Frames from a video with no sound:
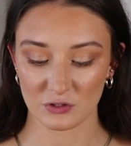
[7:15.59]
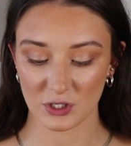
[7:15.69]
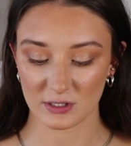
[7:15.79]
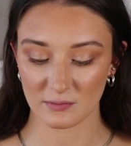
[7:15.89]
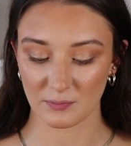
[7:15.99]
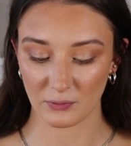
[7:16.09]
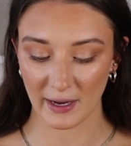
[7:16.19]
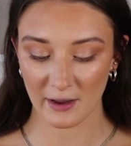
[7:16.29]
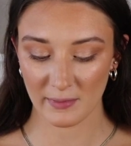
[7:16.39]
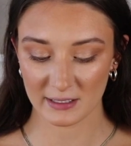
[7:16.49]
Just
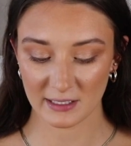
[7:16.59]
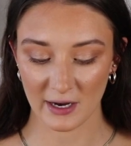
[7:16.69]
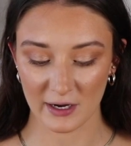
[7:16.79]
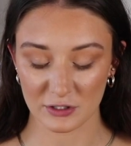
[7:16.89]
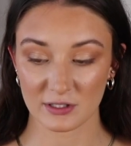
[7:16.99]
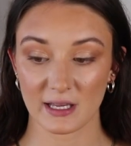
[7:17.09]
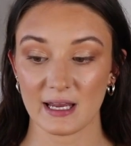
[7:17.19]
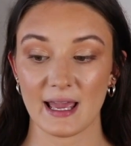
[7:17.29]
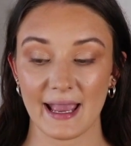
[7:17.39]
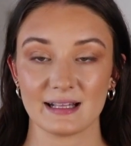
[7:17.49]
brown mascara just like
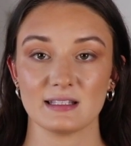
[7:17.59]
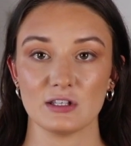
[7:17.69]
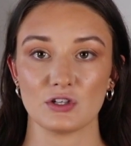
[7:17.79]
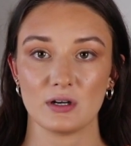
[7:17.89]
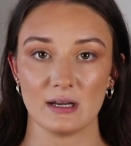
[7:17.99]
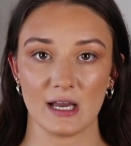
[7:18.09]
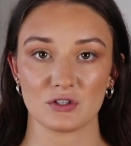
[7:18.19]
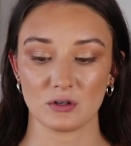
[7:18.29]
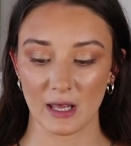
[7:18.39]
enhances your natural